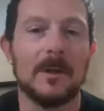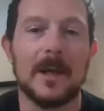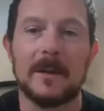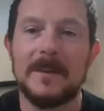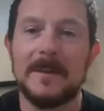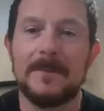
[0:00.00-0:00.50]
A
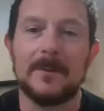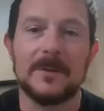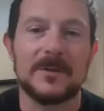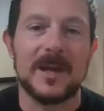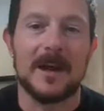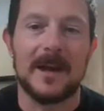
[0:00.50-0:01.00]
lot of people,
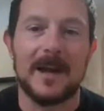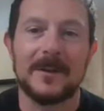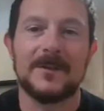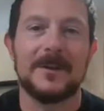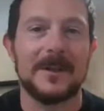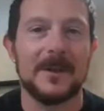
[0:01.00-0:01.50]
the shout
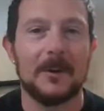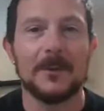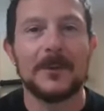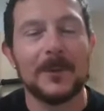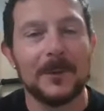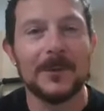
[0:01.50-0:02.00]
outs on the
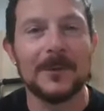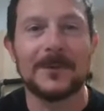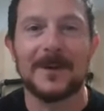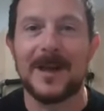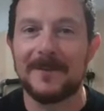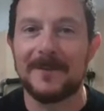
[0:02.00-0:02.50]
old tools,
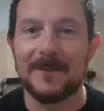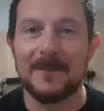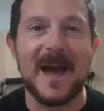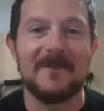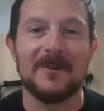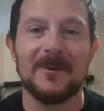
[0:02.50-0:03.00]
a lot of them
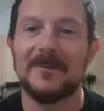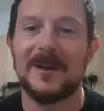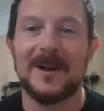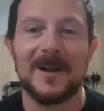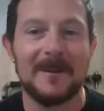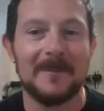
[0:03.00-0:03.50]
have
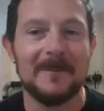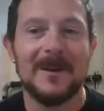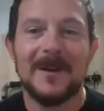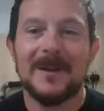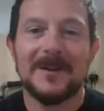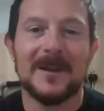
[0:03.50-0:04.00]
them.
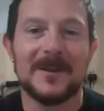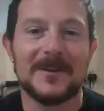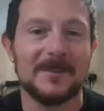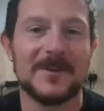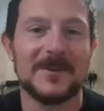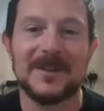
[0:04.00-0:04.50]

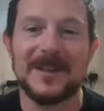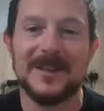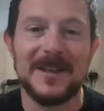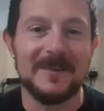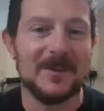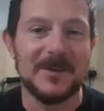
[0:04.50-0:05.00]
Someone said
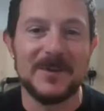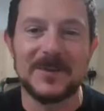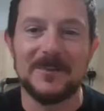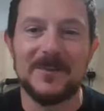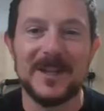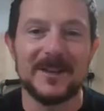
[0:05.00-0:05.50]
nice. They've been
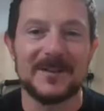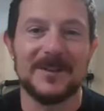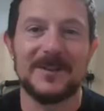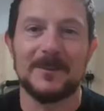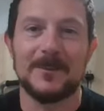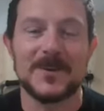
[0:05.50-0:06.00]
using Viega
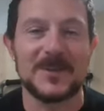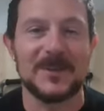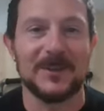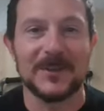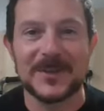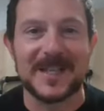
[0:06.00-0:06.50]
since it was
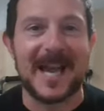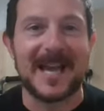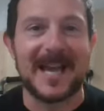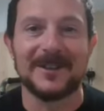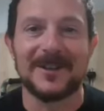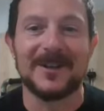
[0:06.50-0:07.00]
still
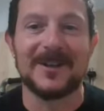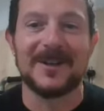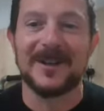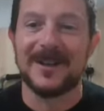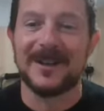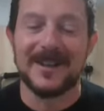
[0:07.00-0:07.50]

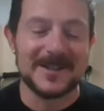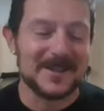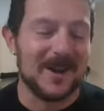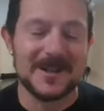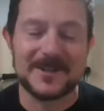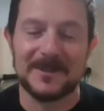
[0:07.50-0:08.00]
Stadler. That's
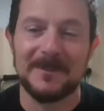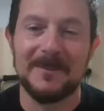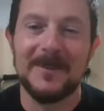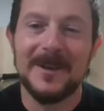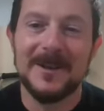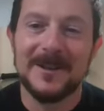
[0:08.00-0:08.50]

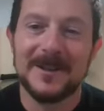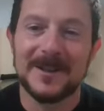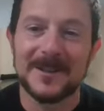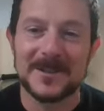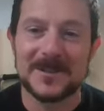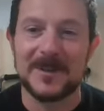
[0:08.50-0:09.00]
awesome.
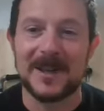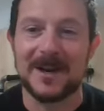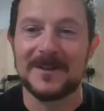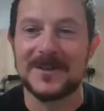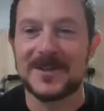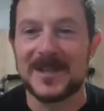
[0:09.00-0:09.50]
Since we
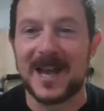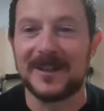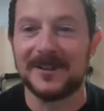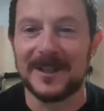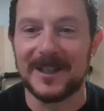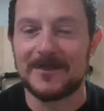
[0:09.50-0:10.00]
carried the
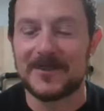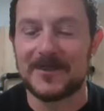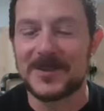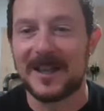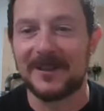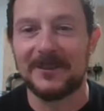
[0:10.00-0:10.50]
Stadler name, was
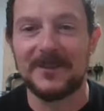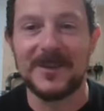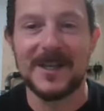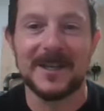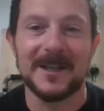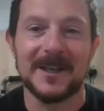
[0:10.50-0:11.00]
Stadler
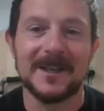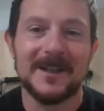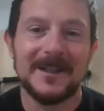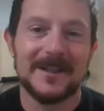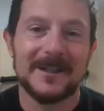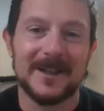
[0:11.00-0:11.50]
Viega.
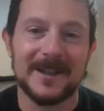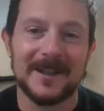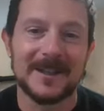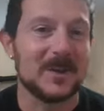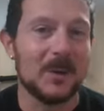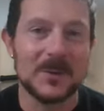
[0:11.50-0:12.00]

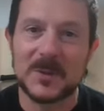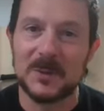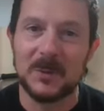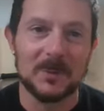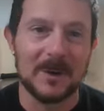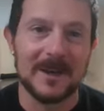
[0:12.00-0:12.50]
That's old
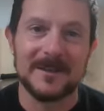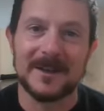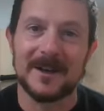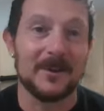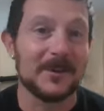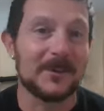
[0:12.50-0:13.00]
school right
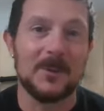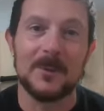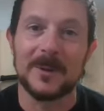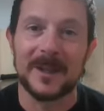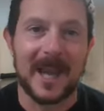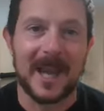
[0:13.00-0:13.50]
there. Old school
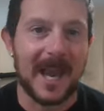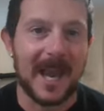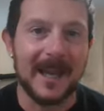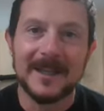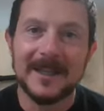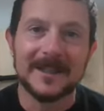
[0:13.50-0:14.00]
with a
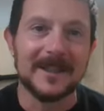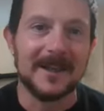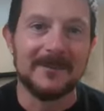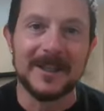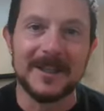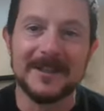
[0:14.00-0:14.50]
K.
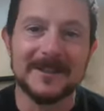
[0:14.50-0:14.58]
Love it.